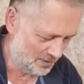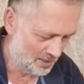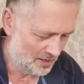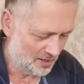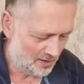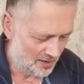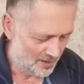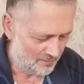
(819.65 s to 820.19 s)

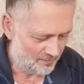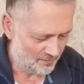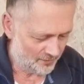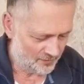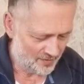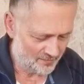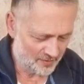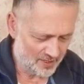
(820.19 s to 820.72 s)
on
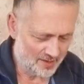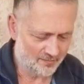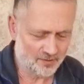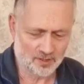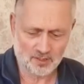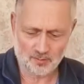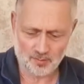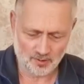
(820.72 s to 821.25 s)
forever and ever, to
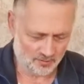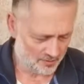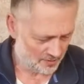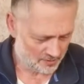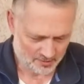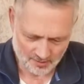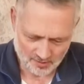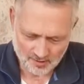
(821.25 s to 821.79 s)
be honest.
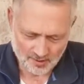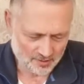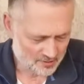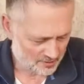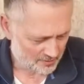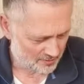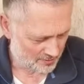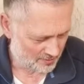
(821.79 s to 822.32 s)
It
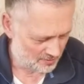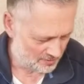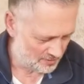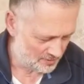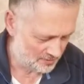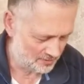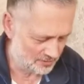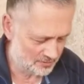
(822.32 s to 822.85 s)
you know,
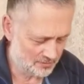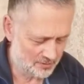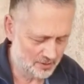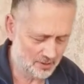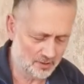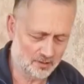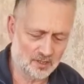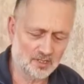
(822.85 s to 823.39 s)
doesn't
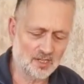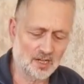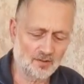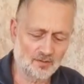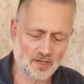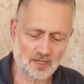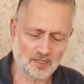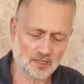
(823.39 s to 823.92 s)
even
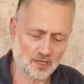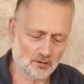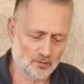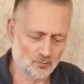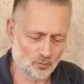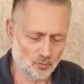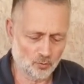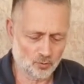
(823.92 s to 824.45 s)
need to go in
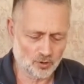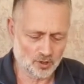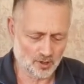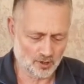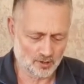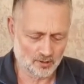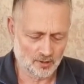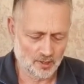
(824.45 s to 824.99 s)
water.
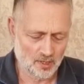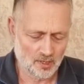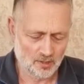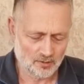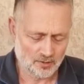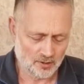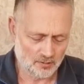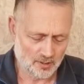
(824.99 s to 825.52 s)

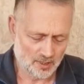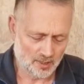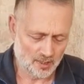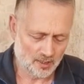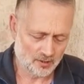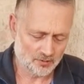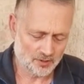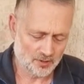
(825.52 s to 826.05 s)
So it
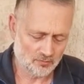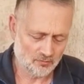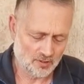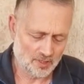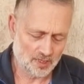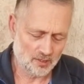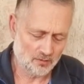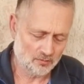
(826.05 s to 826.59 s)
lasts a really
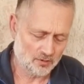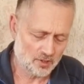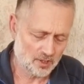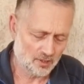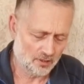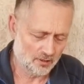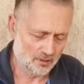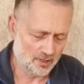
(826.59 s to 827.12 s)
long
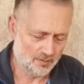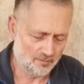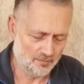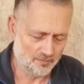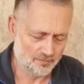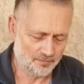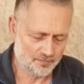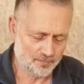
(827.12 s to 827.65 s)
time.
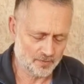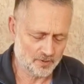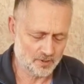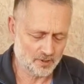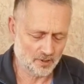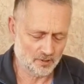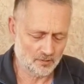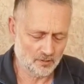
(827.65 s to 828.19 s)
So